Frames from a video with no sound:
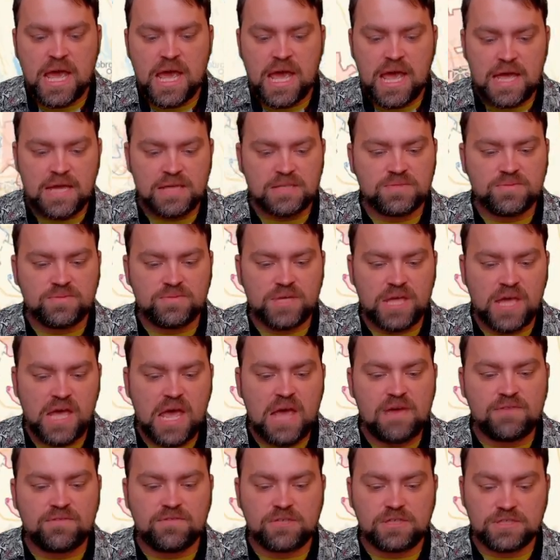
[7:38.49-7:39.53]
And we
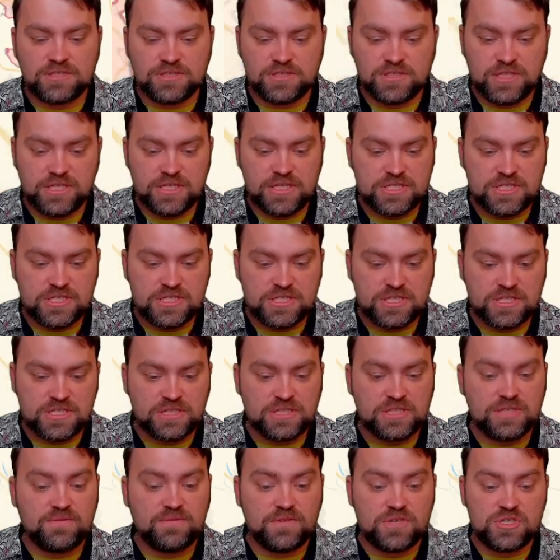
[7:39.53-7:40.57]
have Odessa
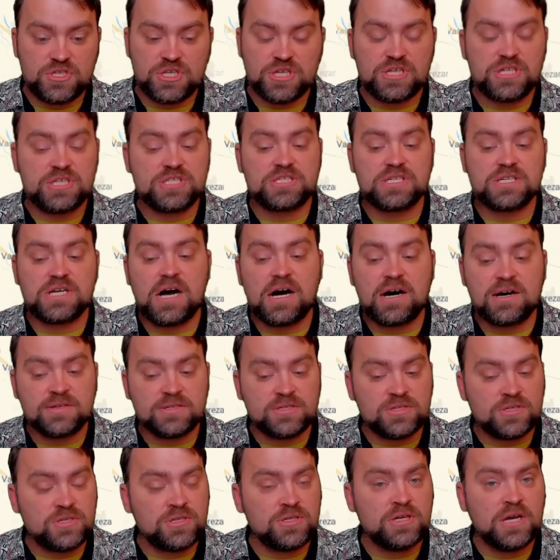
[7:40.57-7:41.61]
city, which is
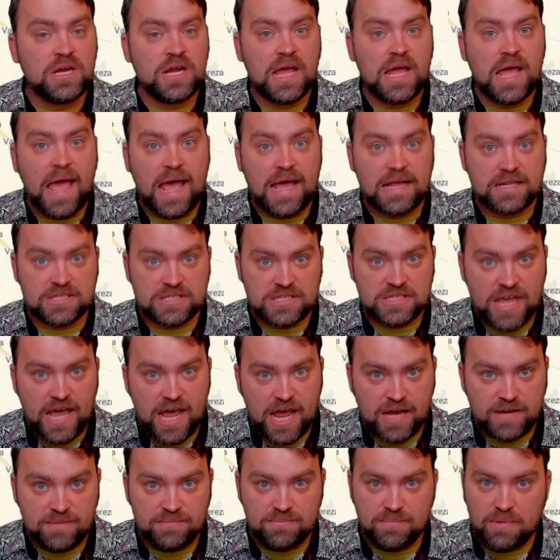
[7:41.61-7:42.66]
under
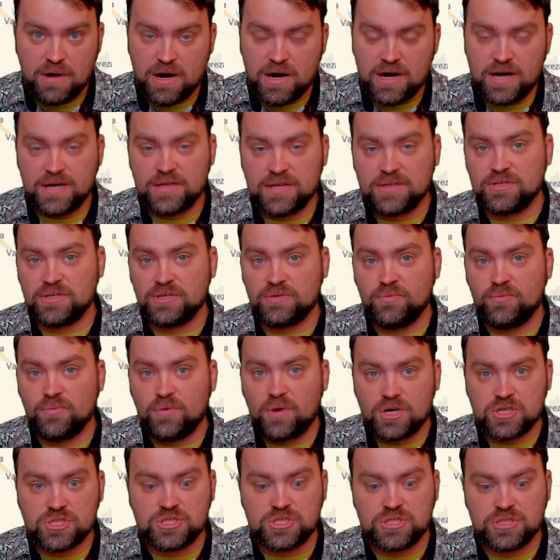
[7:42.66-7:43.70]
attack by the
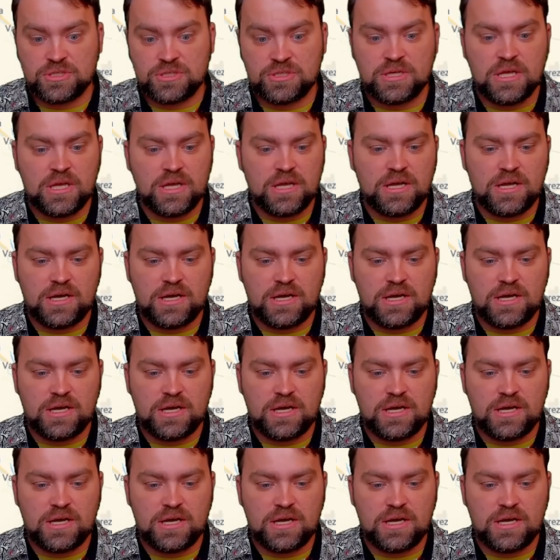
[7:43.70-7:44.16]
Russian